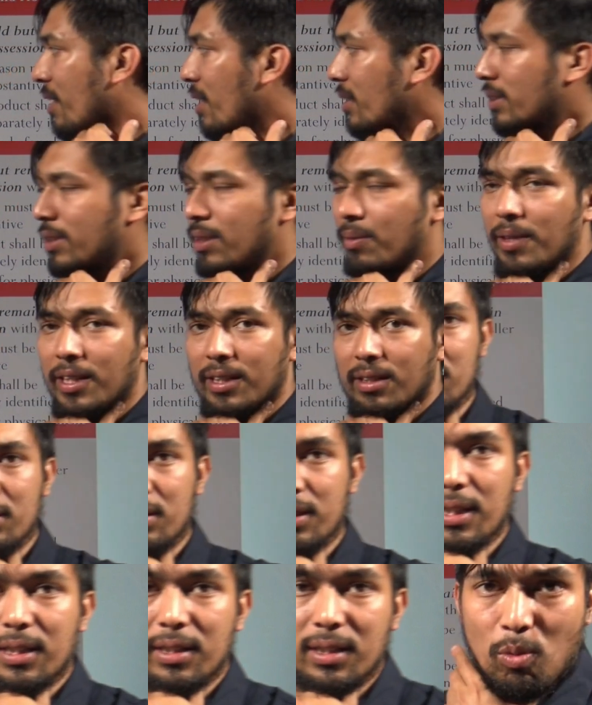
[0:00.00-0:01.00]
estimate,
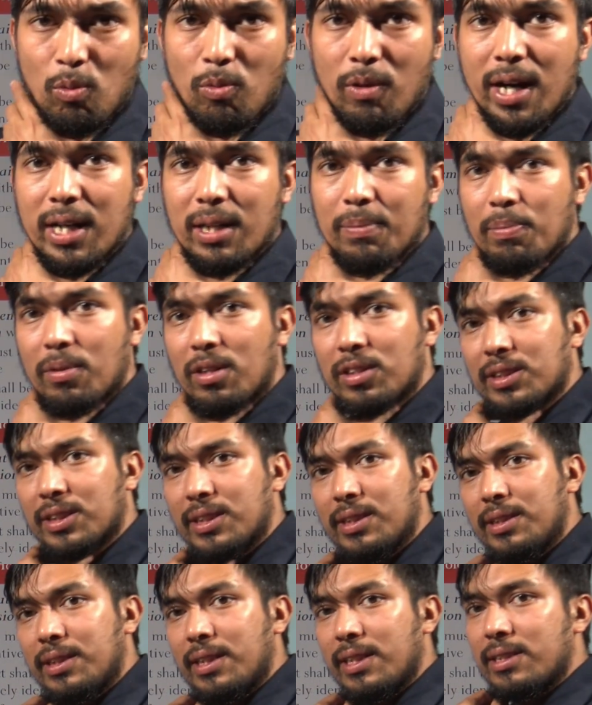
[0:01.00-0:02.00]
that what
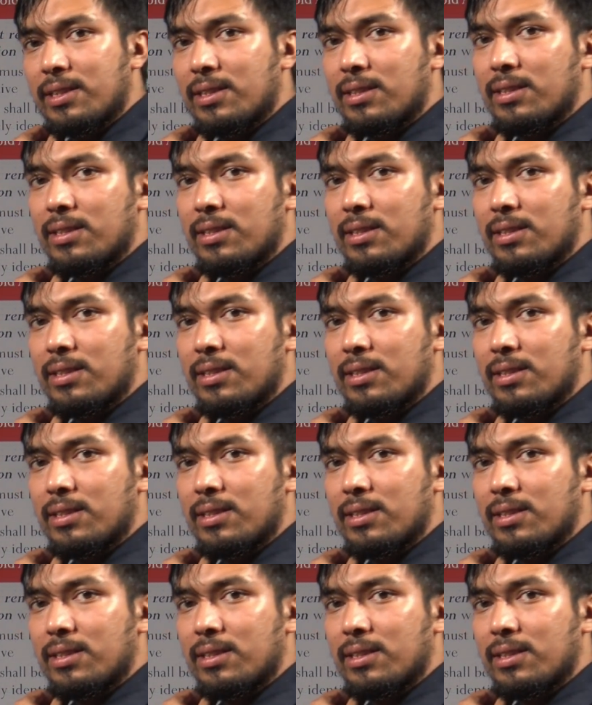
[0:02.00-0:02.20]
percentage